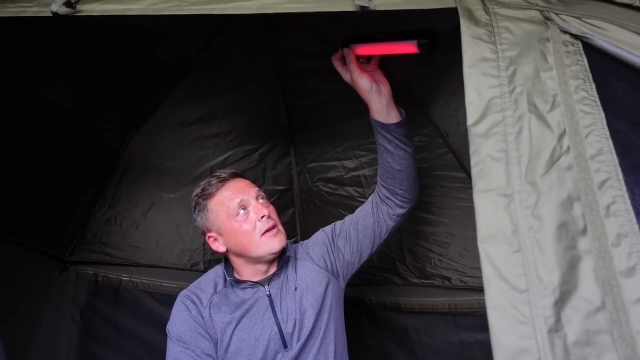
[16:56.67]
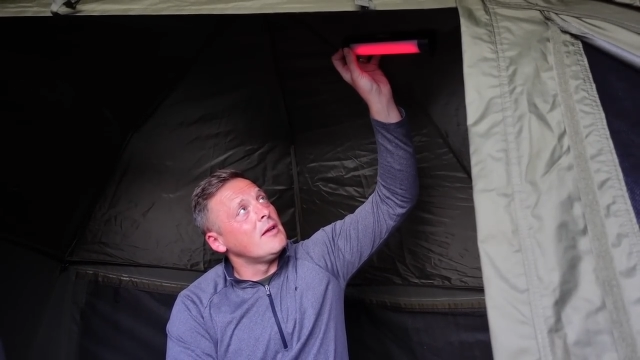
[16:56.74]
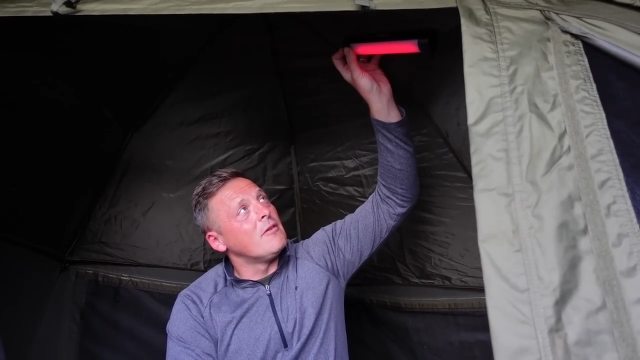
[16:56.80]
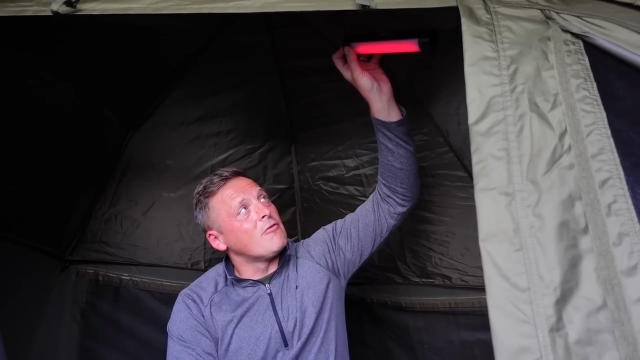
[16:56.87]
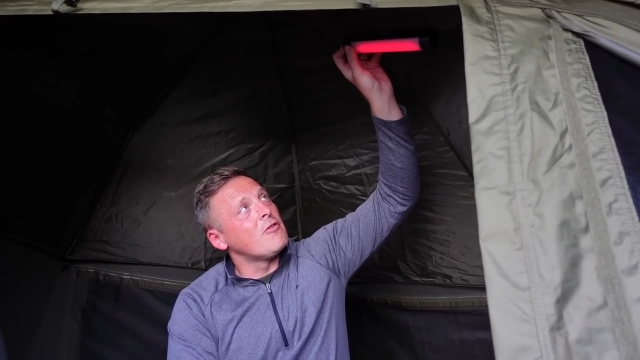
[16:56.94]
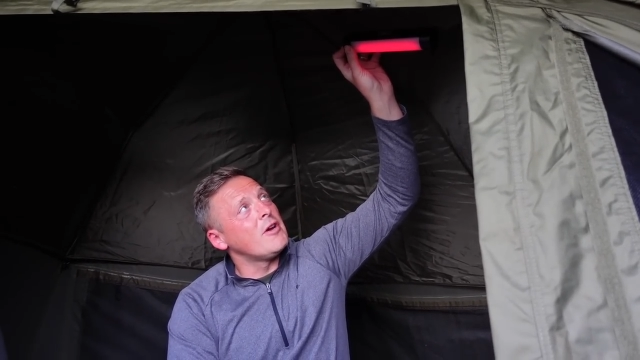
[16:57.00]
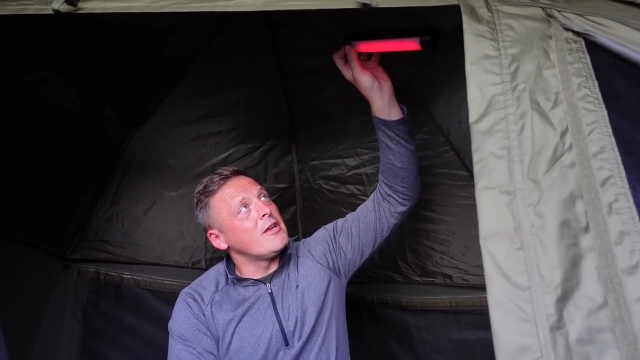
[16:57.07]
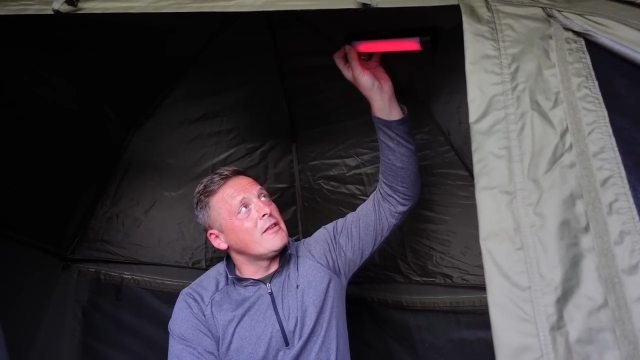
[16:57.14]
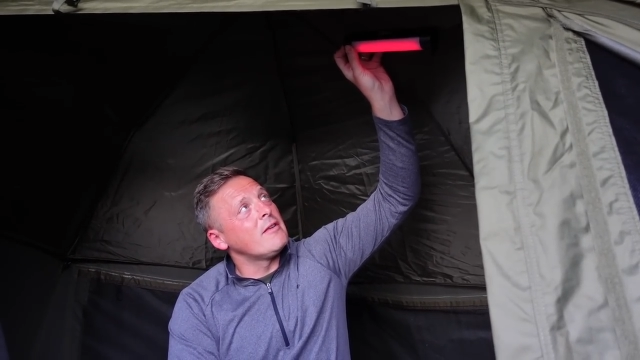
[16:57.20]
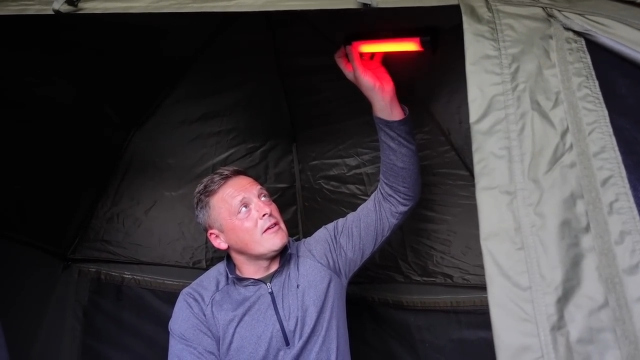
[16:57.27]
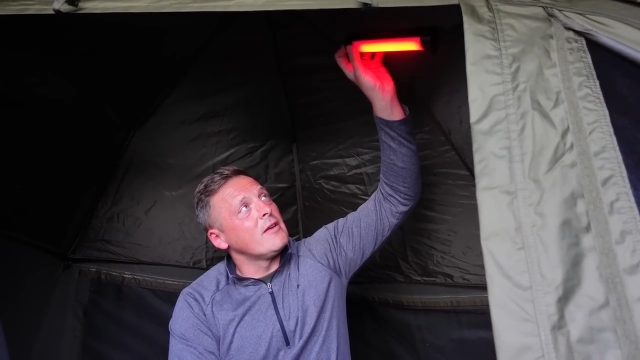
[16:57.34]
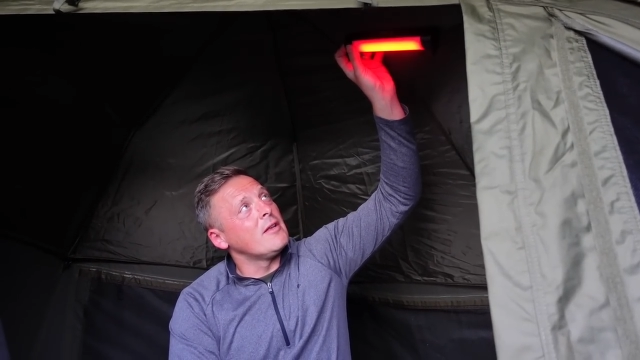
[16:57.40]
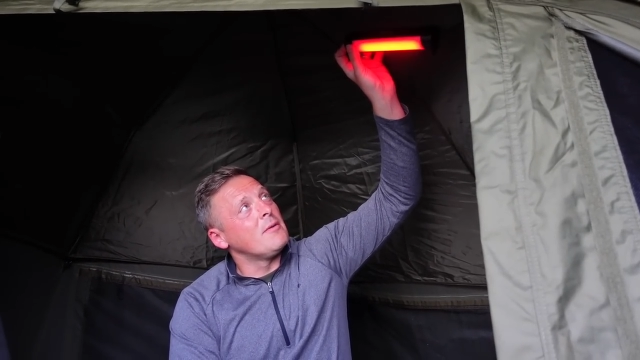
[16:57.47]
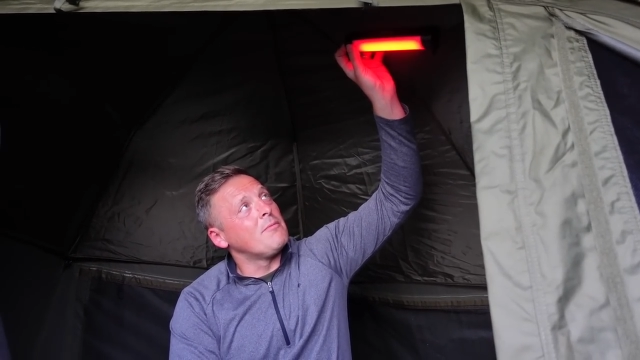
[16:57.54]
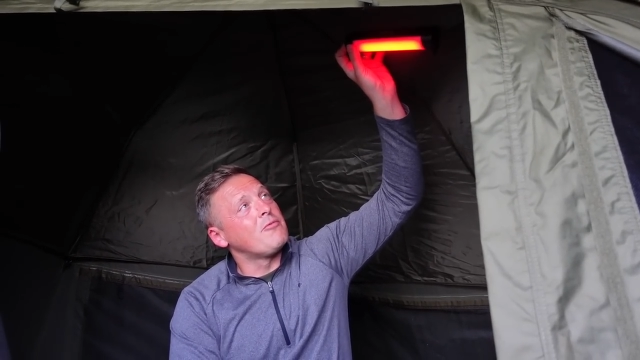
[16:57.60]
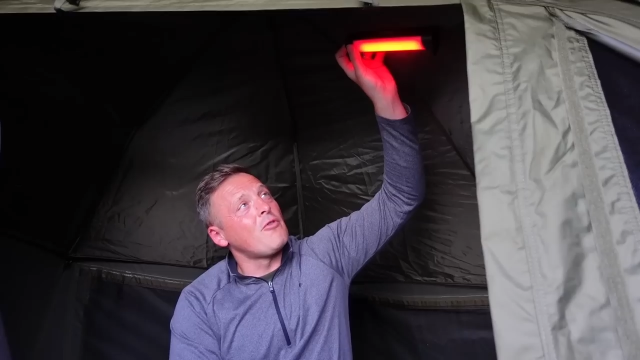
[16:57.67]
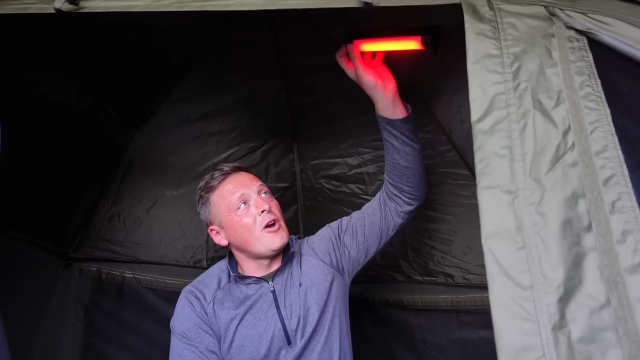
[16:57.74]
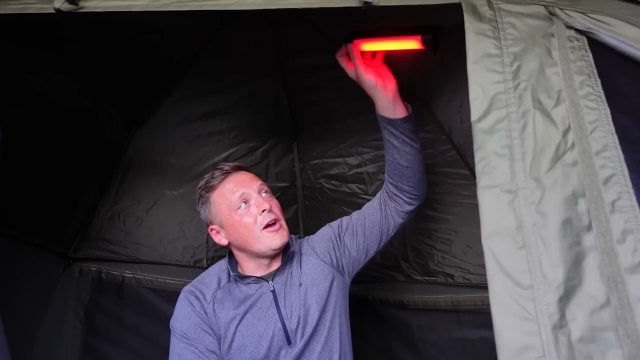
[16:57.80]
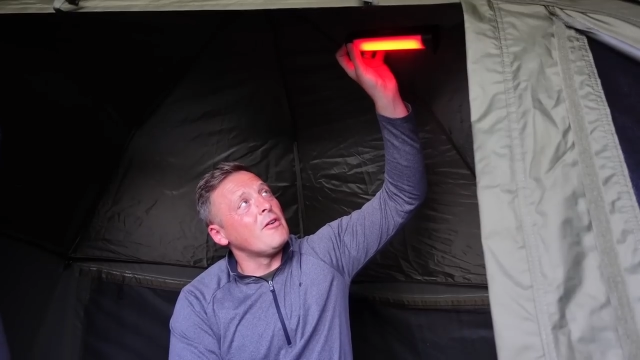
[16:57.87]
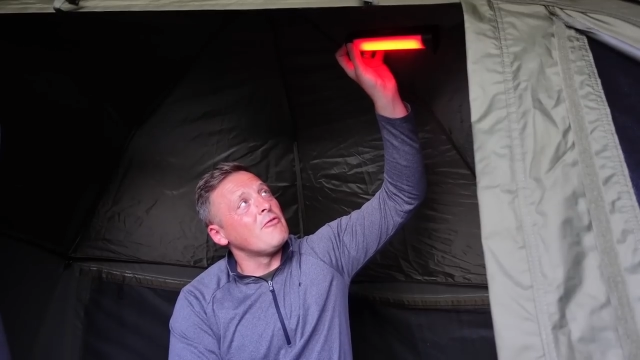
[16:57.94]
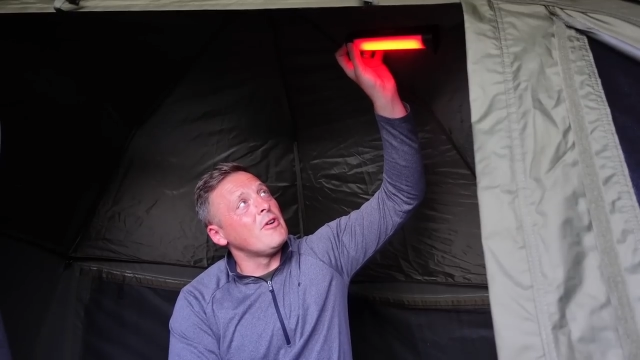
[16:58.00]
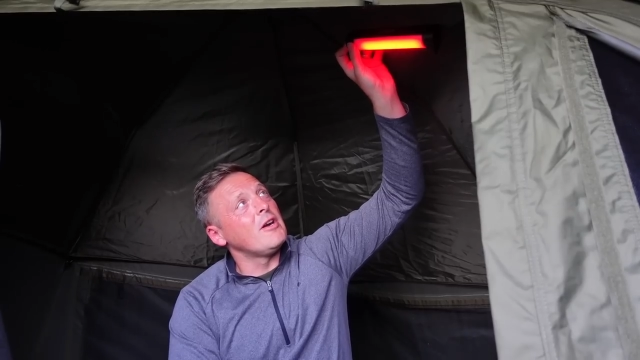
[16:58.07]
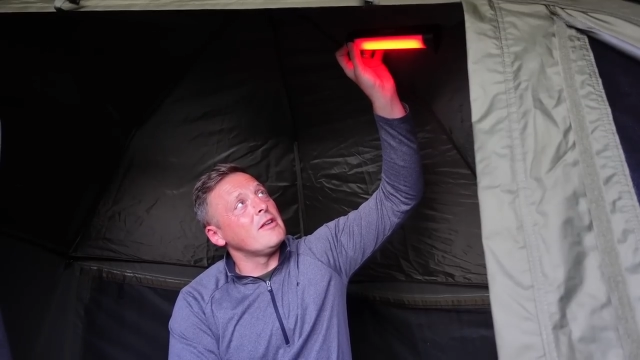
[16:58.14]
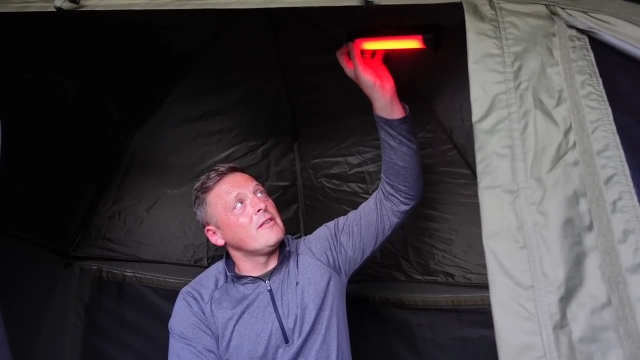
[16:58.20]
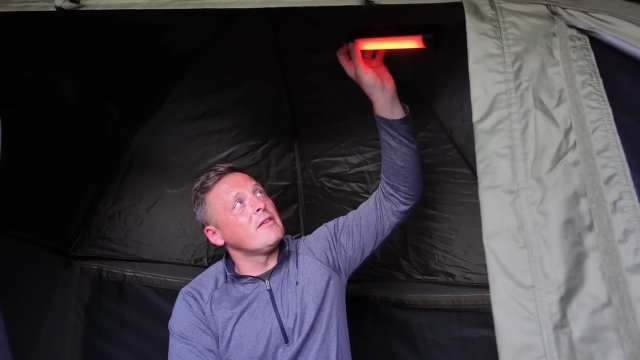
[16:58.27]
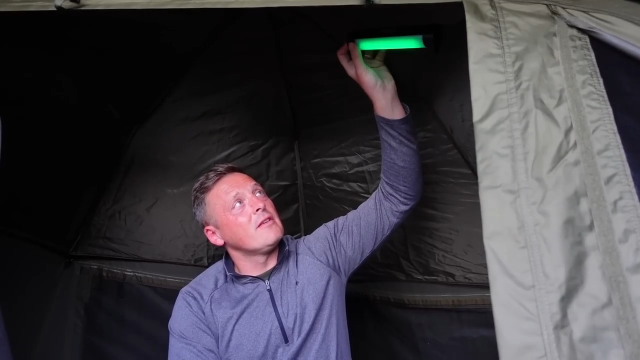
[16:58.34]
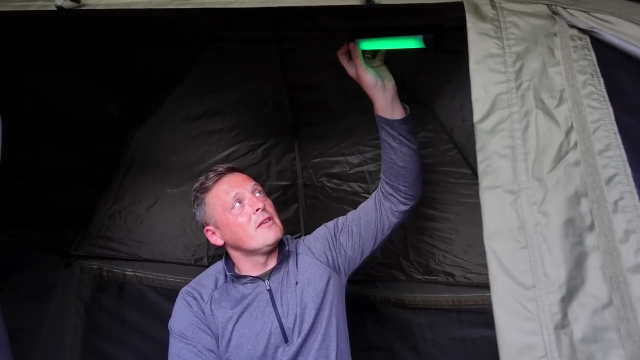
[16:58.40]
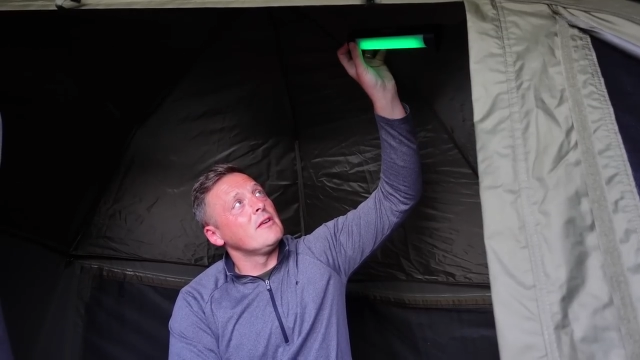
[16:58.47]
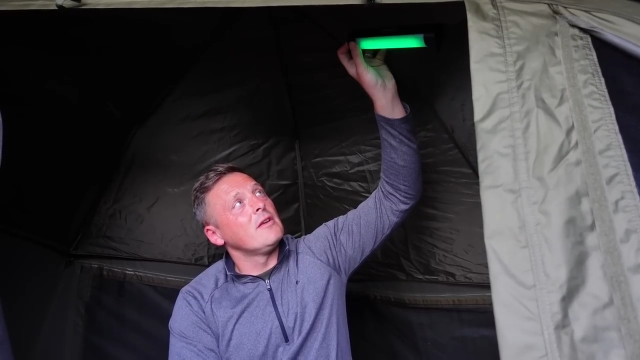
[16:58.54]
a red, a brighter red,